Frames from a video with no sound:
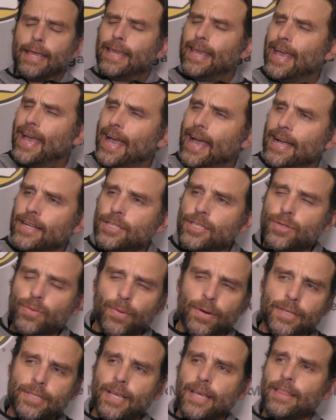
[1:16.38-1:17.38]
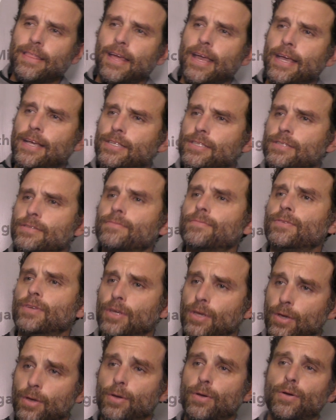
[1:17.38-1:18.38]
Yeah, I just want to say thanks to
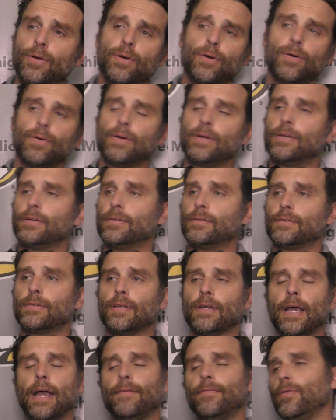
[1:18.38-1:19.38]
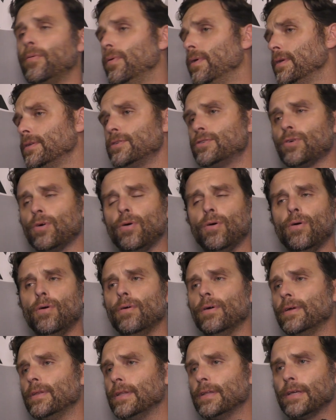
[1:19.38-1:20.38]
you and to everyone,
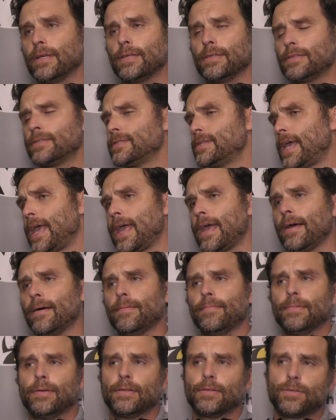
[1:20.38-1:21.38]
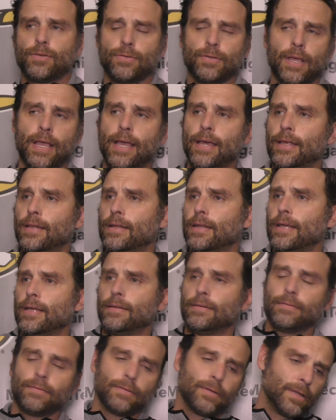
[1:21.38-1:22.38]
Joel and Sam and Suzanne
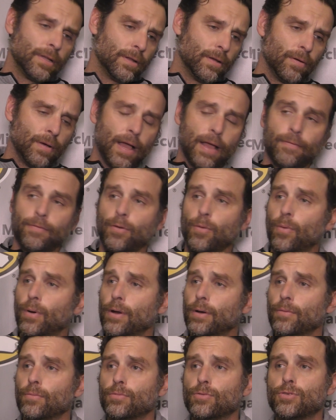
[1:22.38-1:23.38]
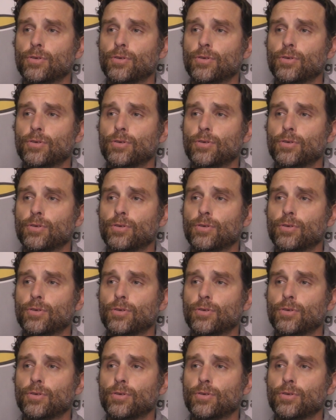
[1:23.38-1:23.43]
and, everyone.